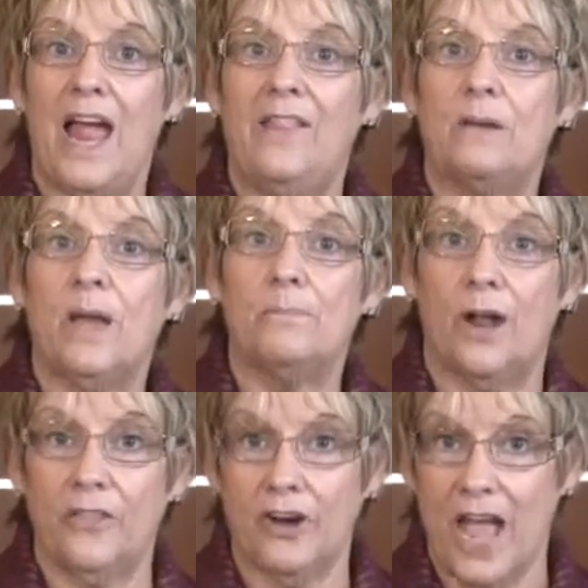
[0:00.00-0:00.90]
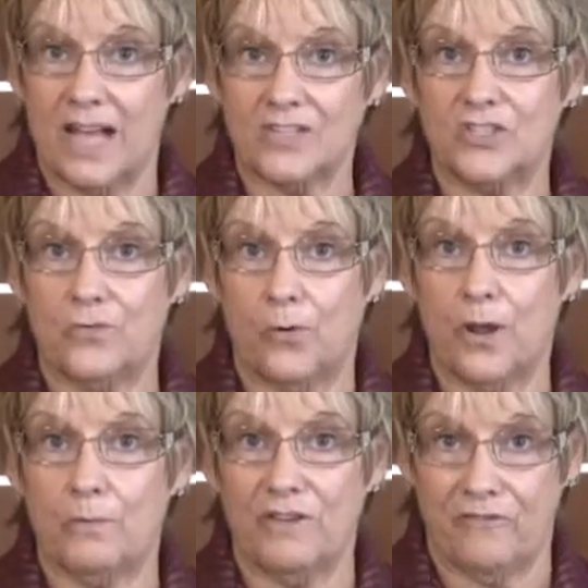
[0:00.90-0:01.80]
and then my brother asks for
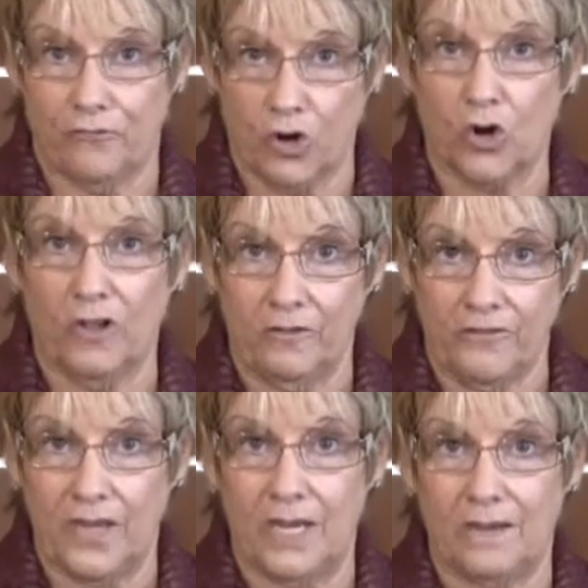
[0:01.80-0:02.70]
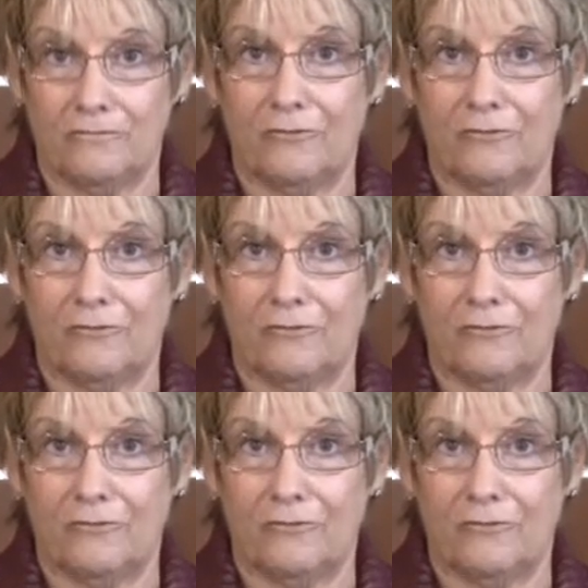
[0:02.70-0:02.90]
a referral fee